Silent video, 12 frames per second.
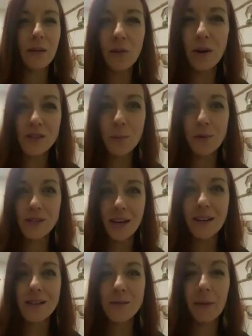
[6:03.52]
I've got to
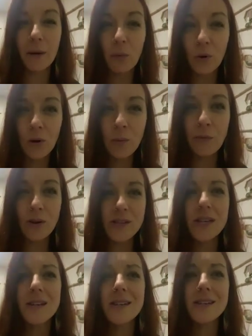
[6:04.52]
protect my womb. I've got
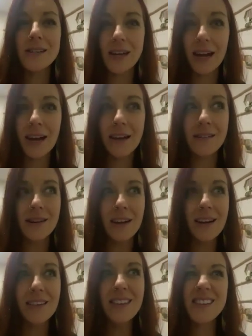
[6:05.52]
to understand
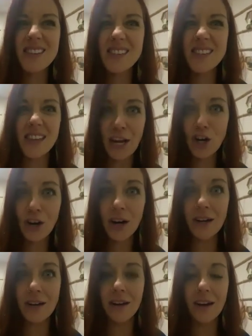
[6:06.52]
this is
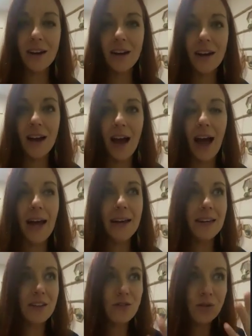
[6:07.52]
sacred.
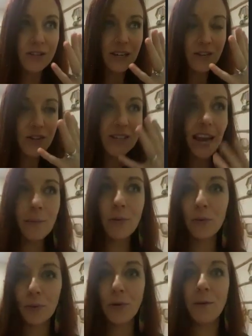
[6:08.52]
And it just came
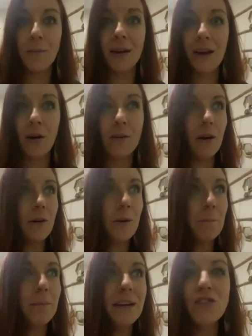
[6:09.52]
through to me on
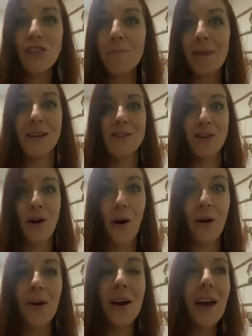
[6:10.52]
a beach in
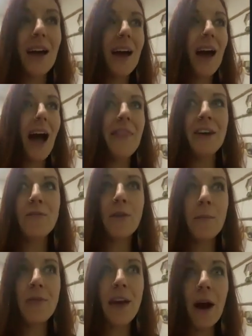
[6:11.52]
Mexico. And then
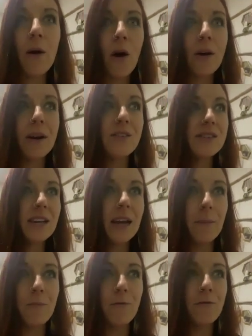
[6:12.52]
from there on, I just
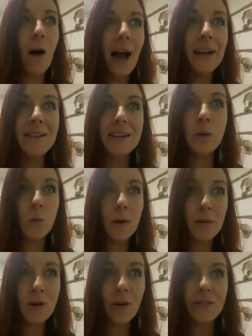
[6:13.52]
kept finding
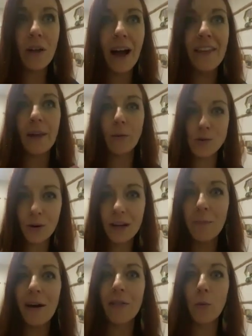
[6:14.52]
women online that were
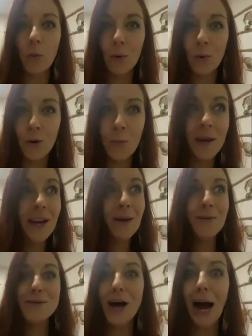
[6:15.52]
talking about the womb.
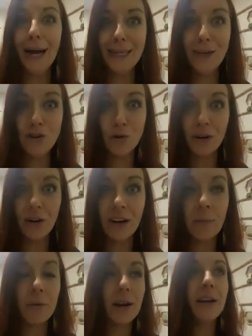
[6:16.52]
It was highly
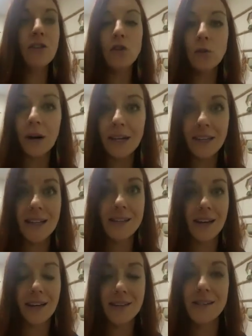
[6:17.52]
triggering, but I knew I needed
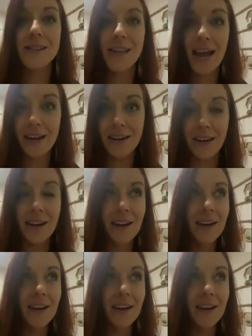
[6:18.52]
to understand it.